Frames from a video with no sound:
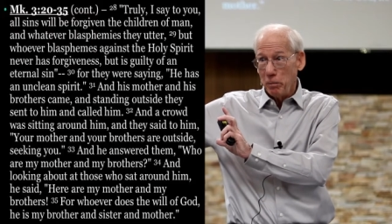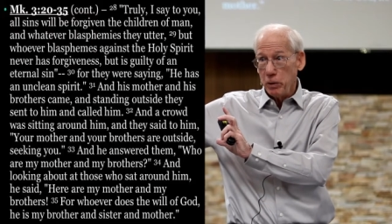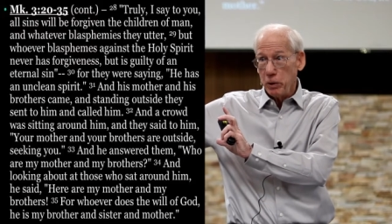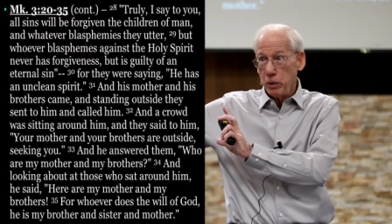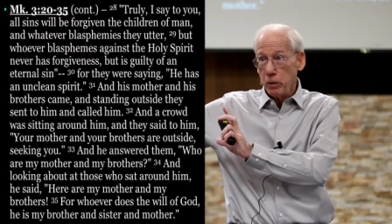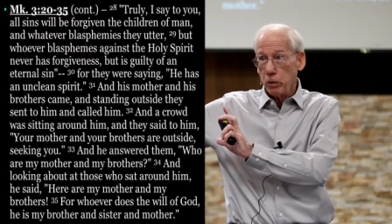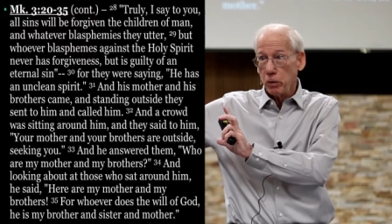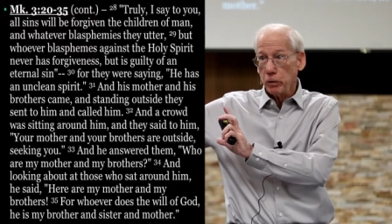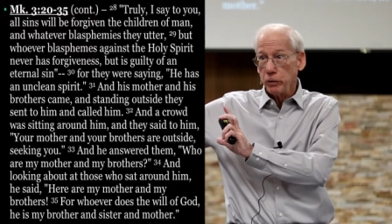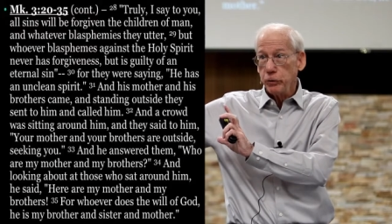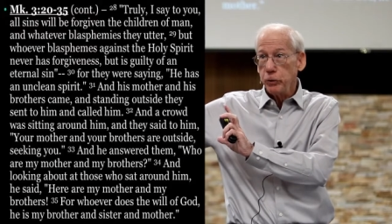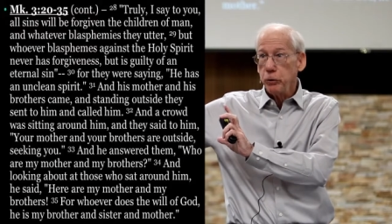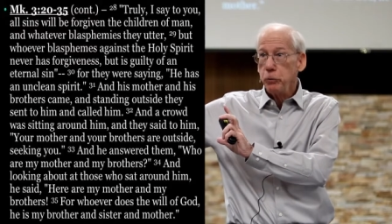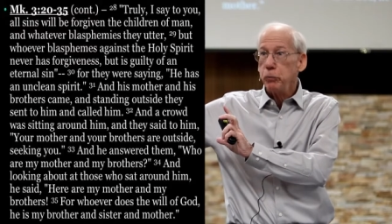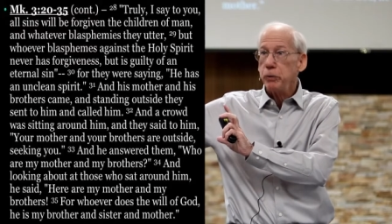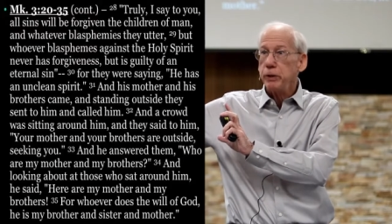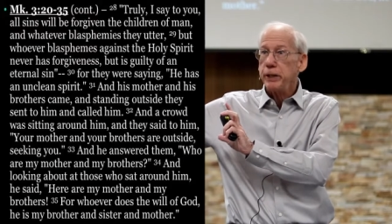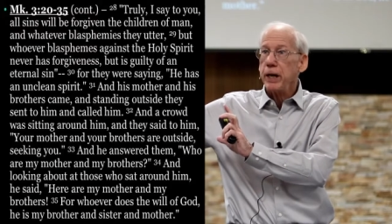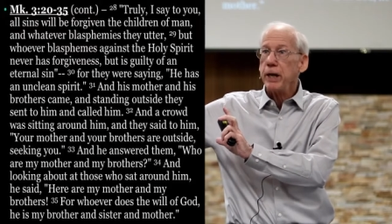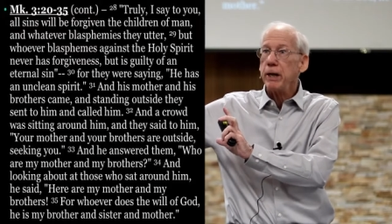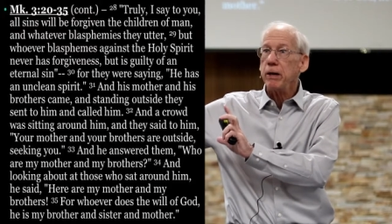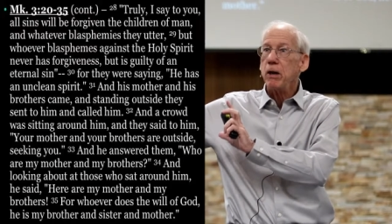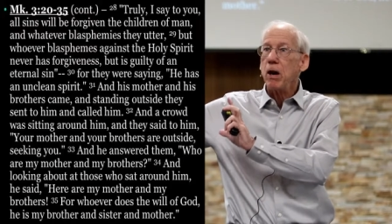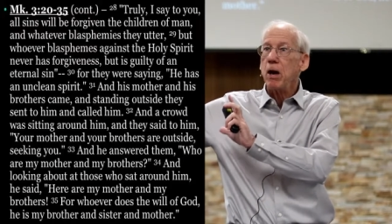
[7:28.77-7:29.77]
because you
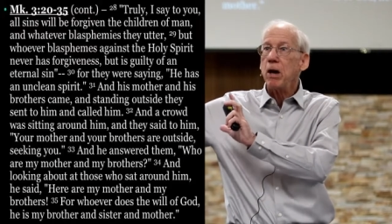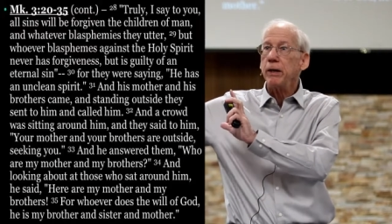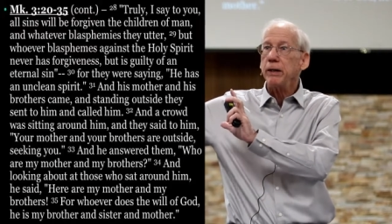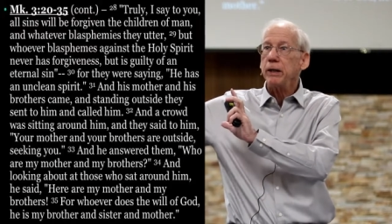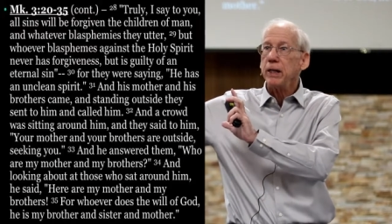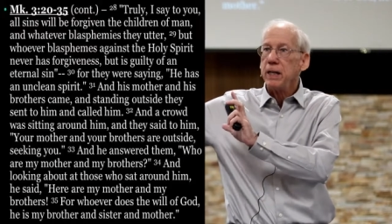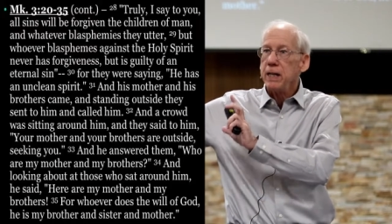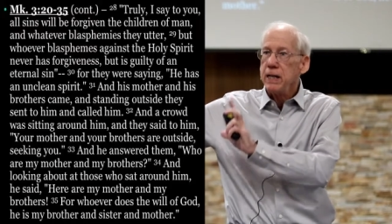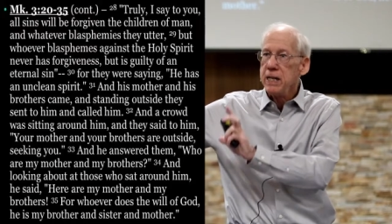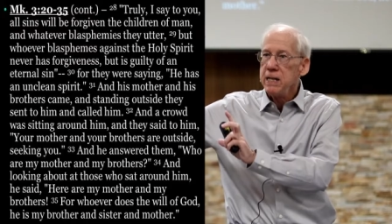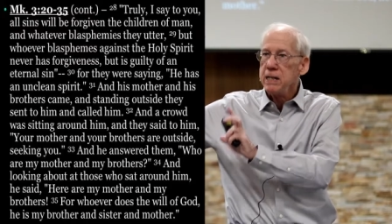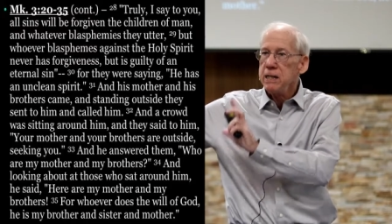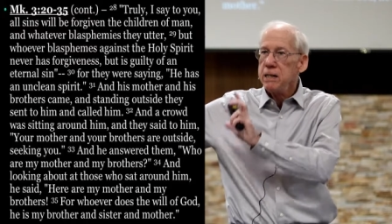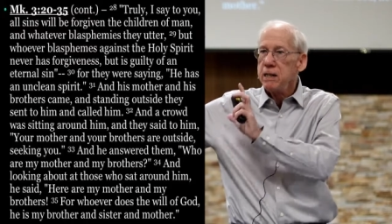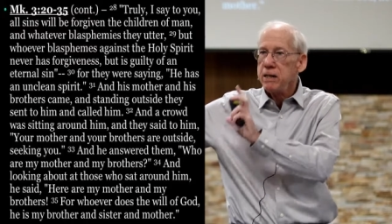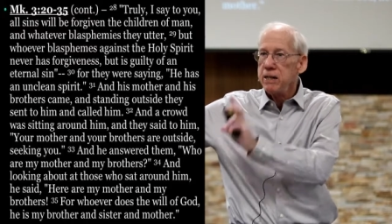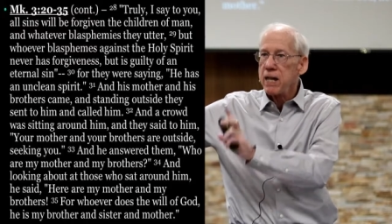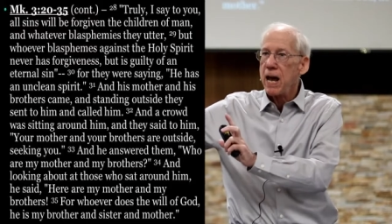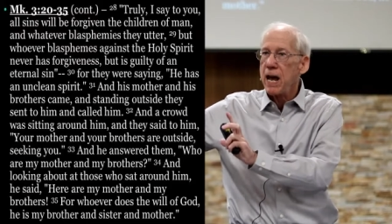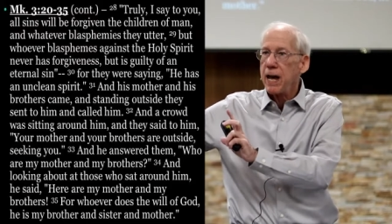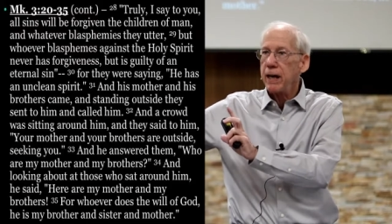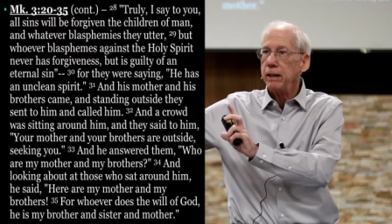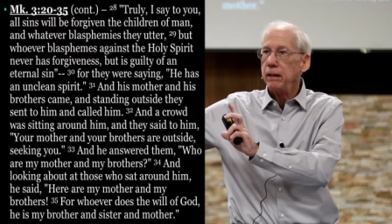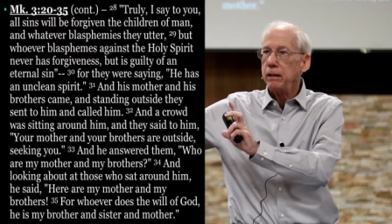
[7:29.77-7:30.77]
cannot,
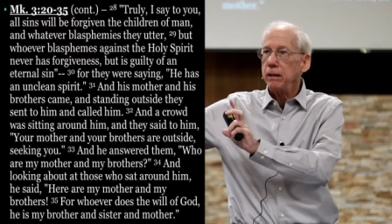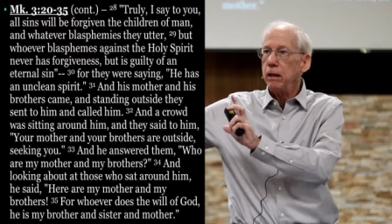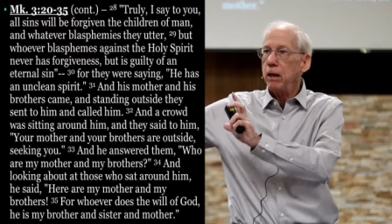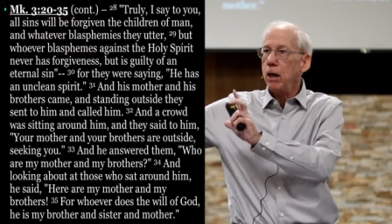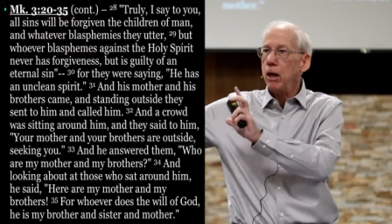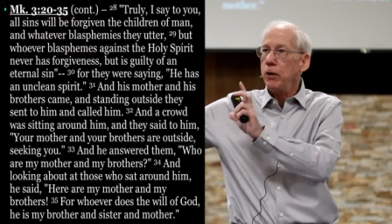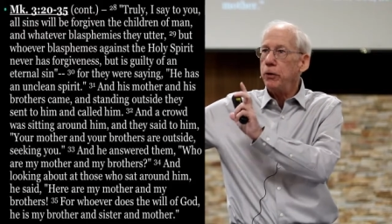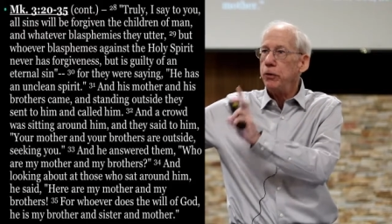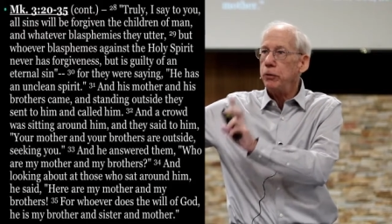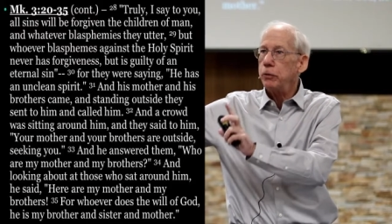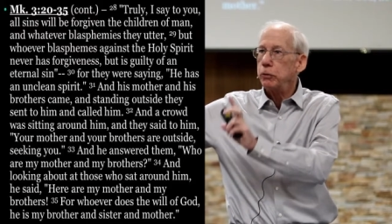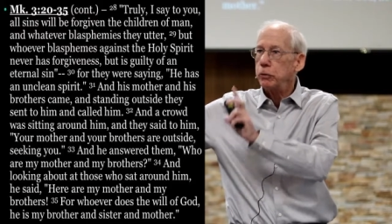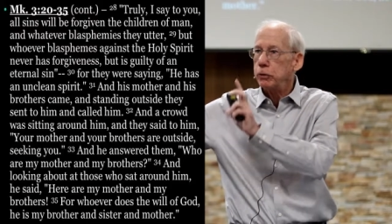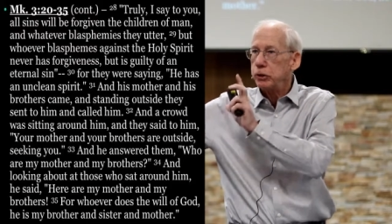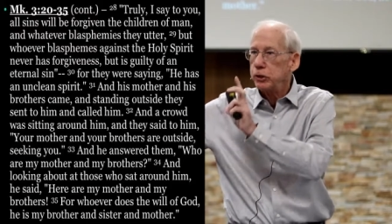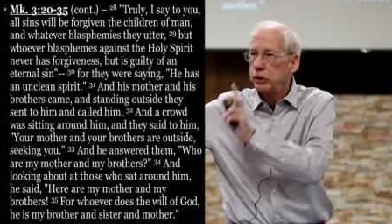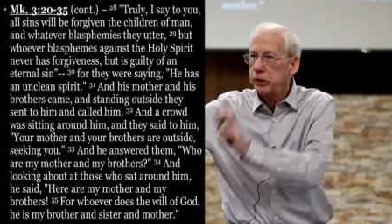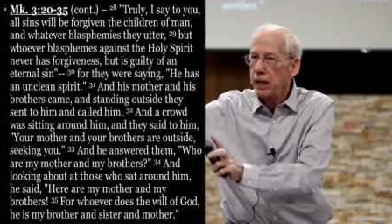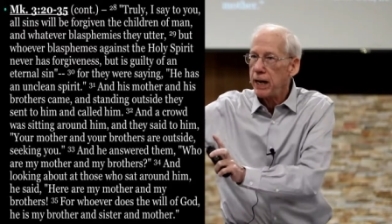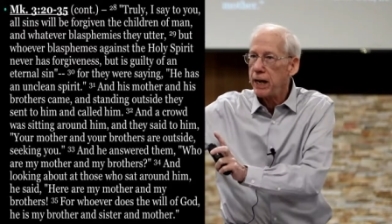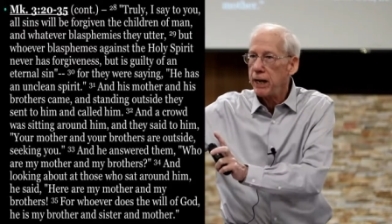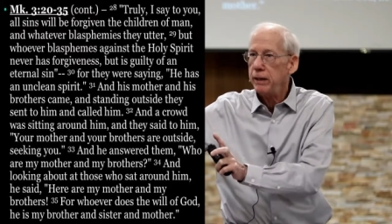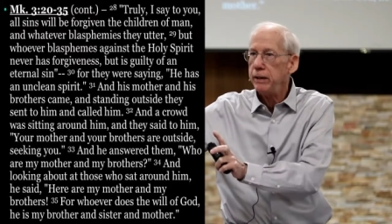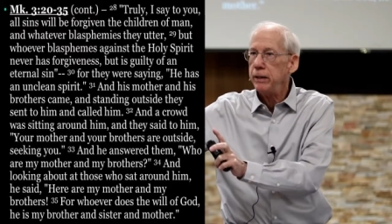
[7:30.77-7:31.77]
in that
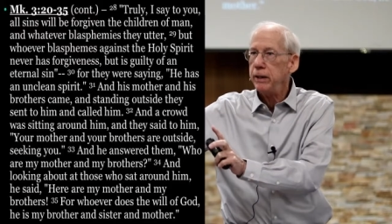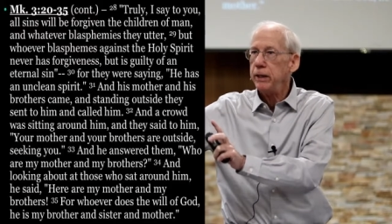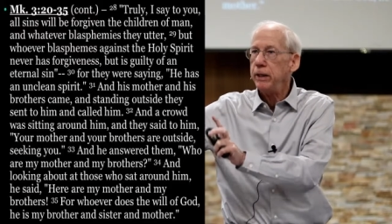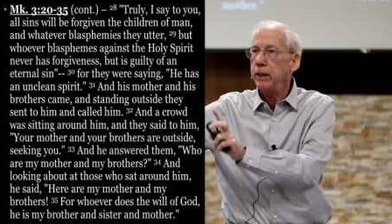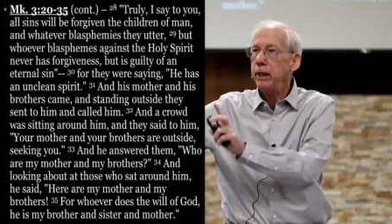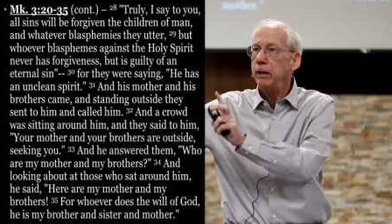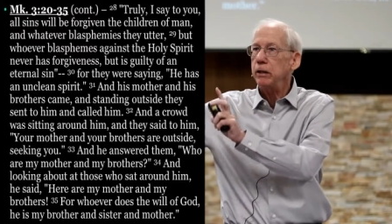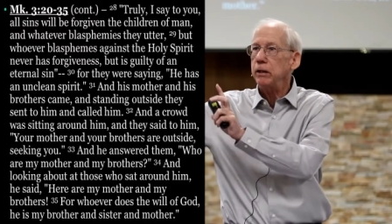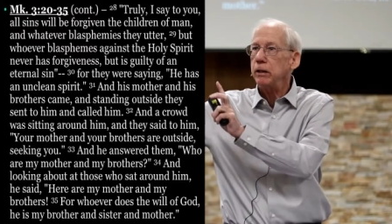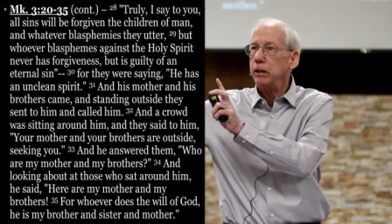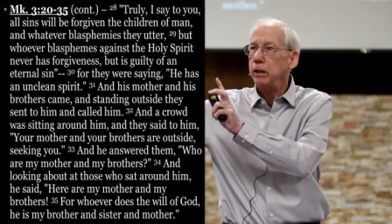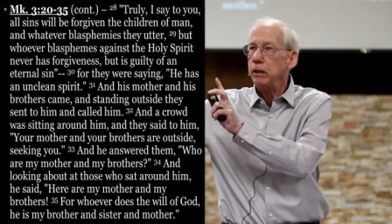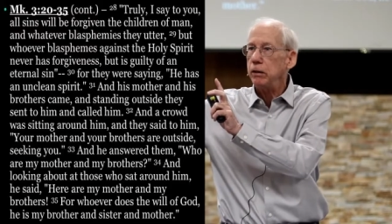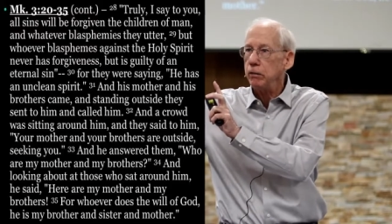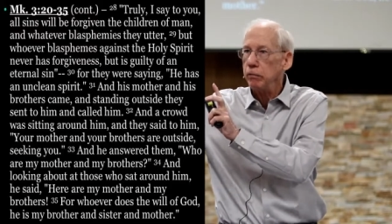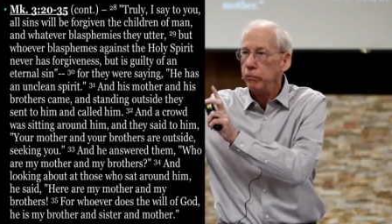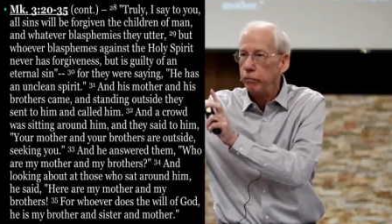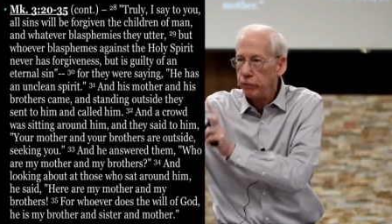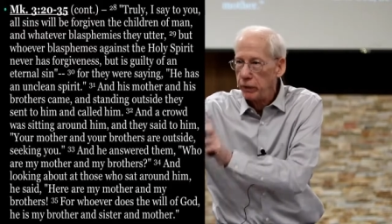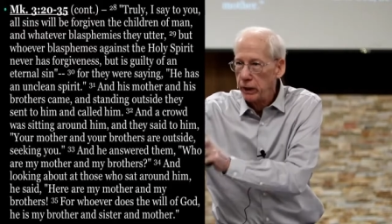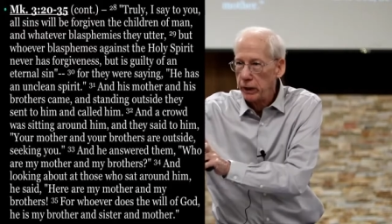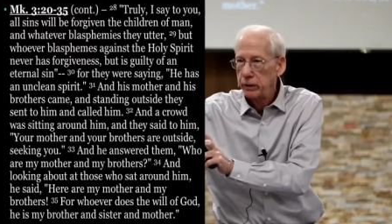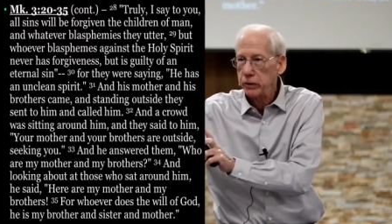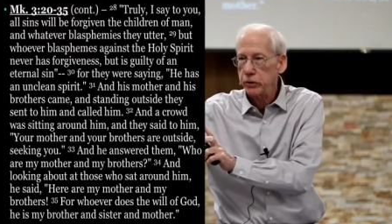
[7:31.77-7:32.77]
understanding and
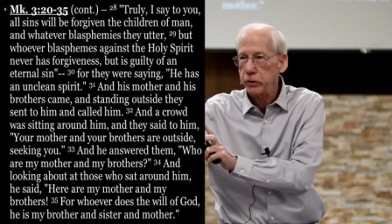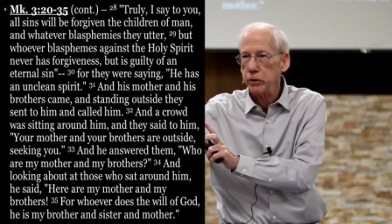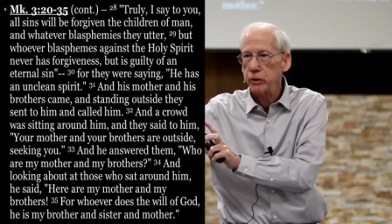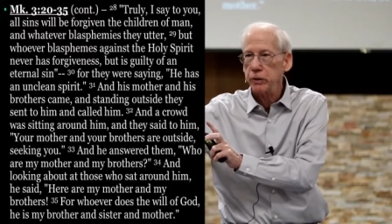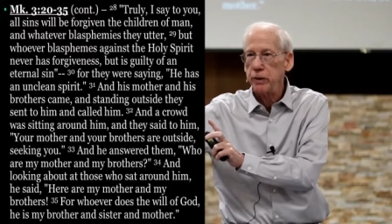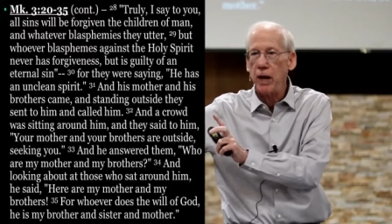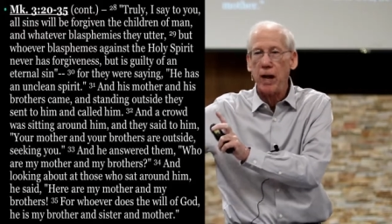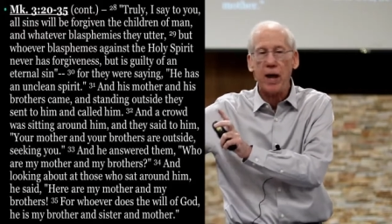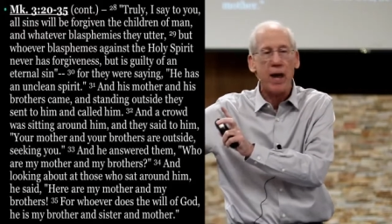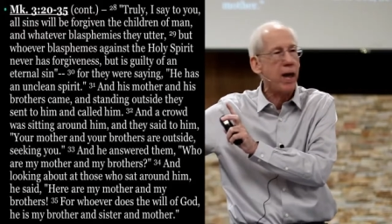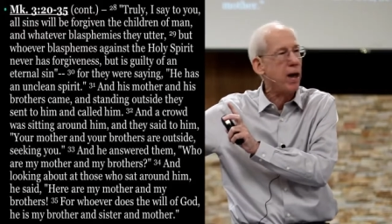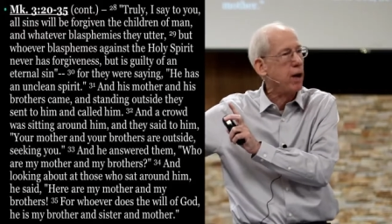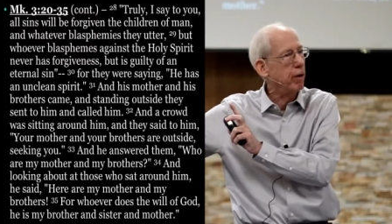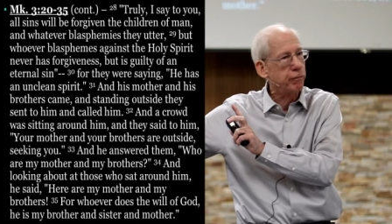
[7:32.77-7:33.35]
conviction,